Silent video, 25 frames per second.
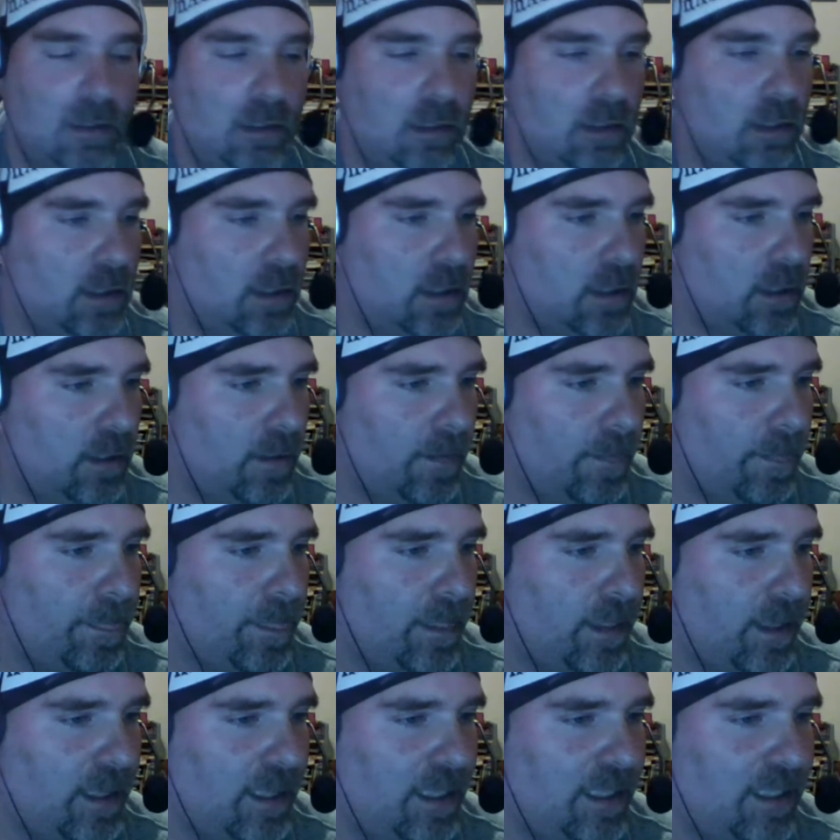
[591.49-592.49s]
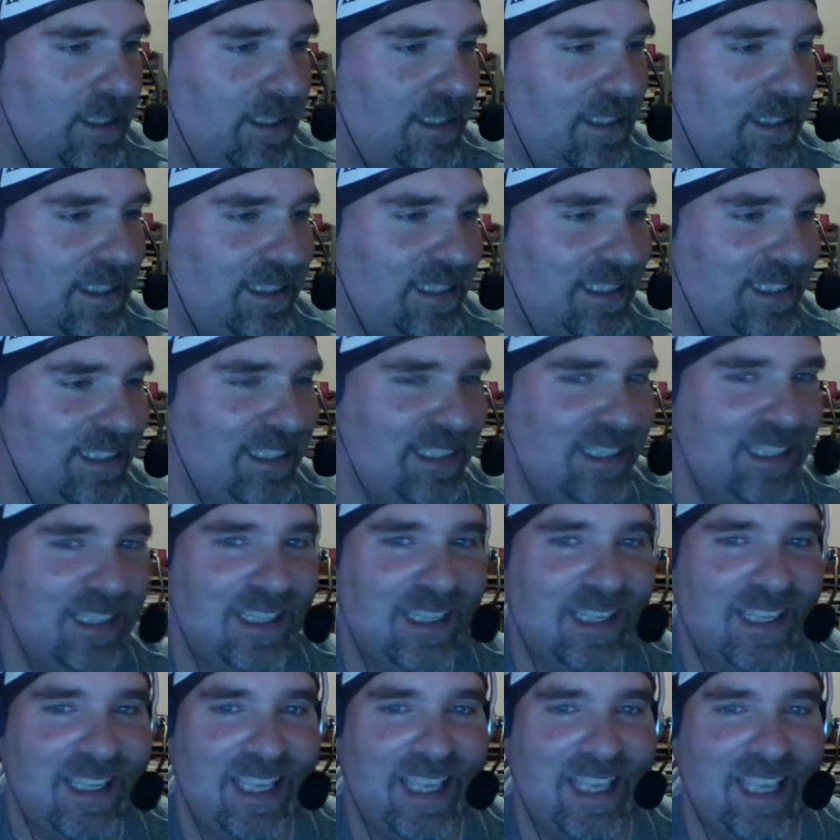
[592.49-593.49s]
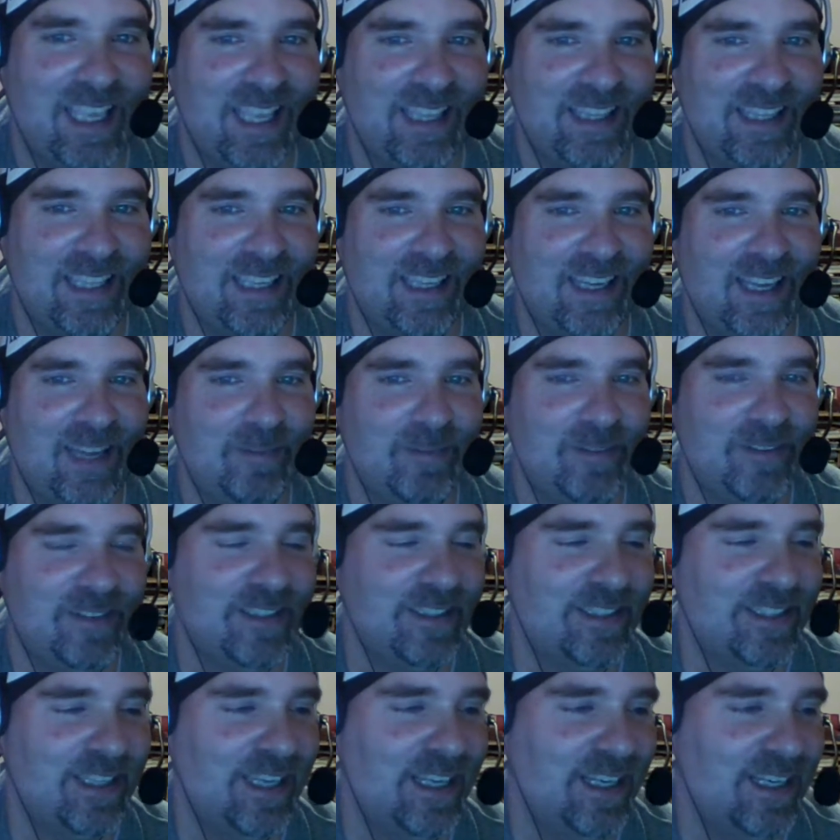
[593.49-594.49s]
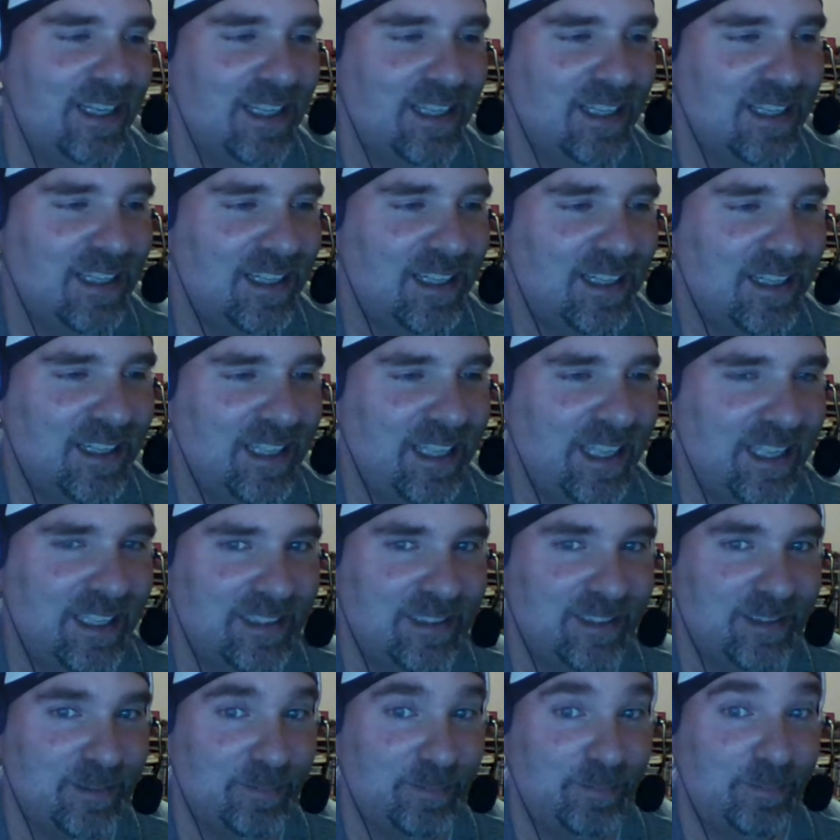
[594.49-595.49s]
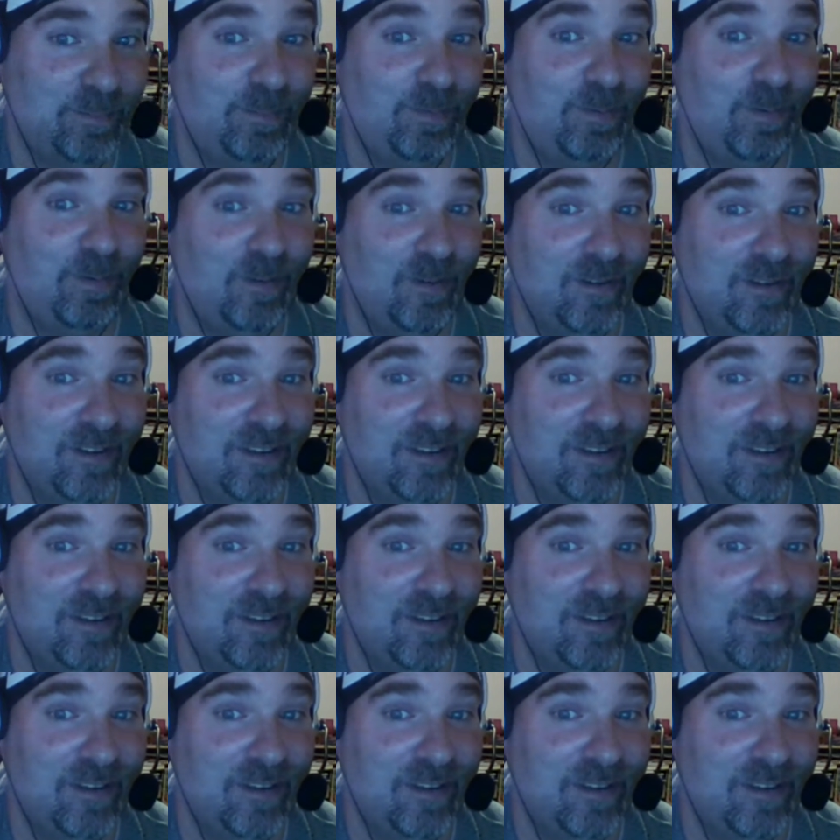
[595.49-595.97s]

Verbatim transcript: even do that. I probably shouldn't, so I don't get copyrighted.